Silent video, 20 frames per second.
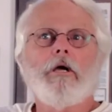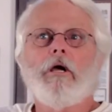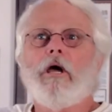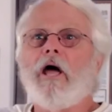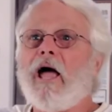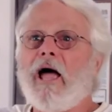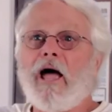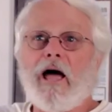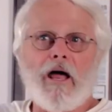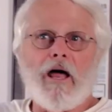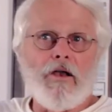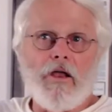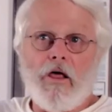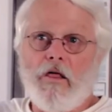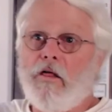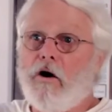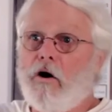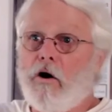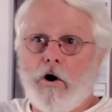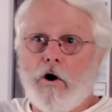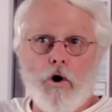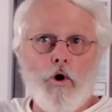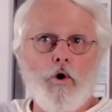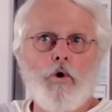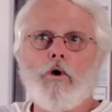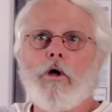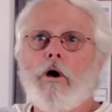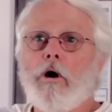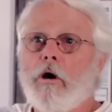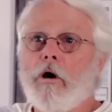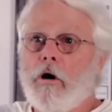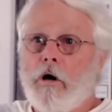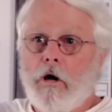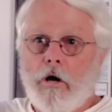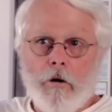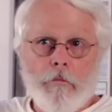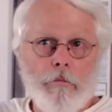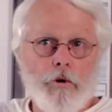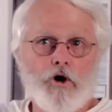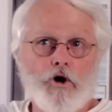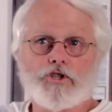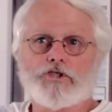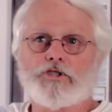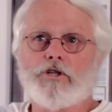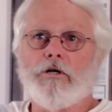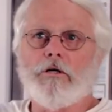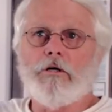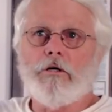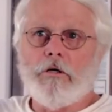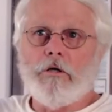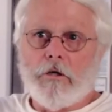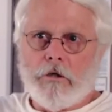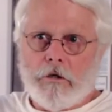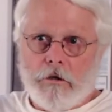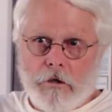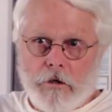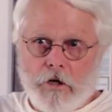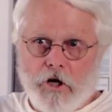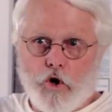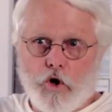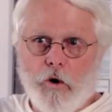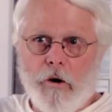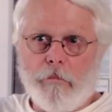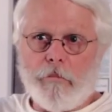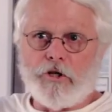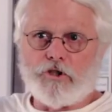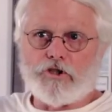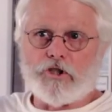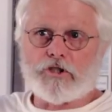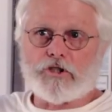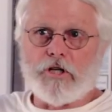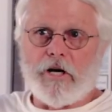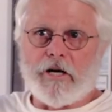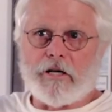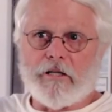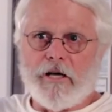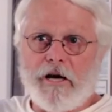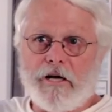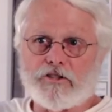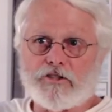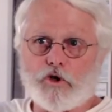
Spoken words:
had their own personal equipment just like that.